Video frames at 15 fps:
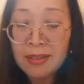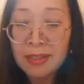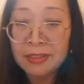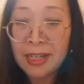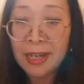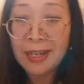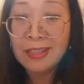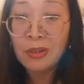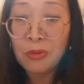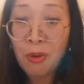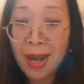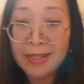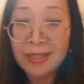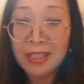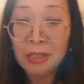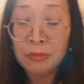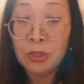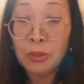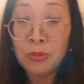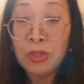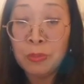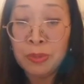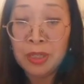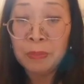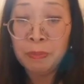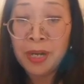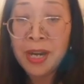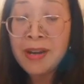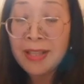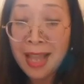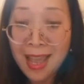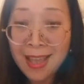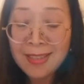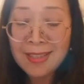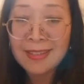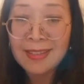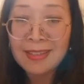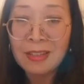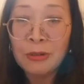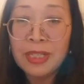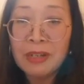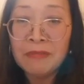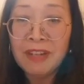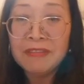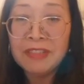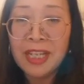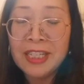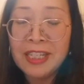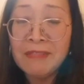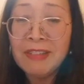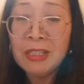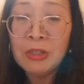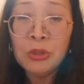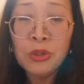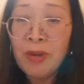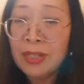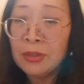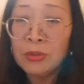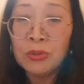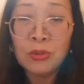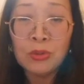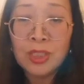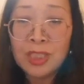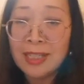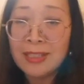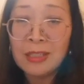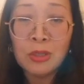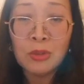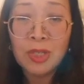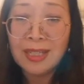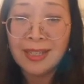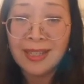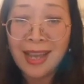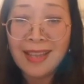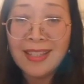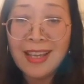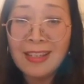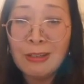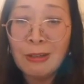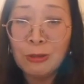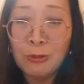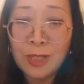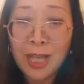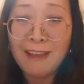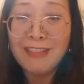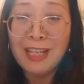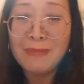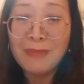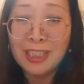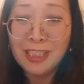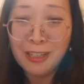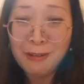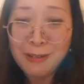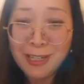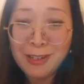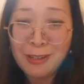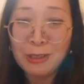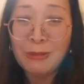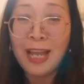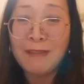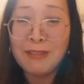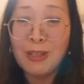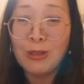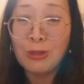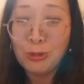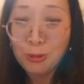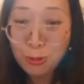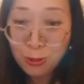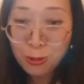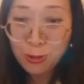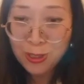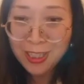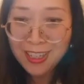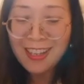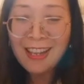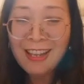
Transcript: Otherwise, if you don't prepare that during the 5 days, even though you want to just do it together, you don't have the material, you don't have the tools.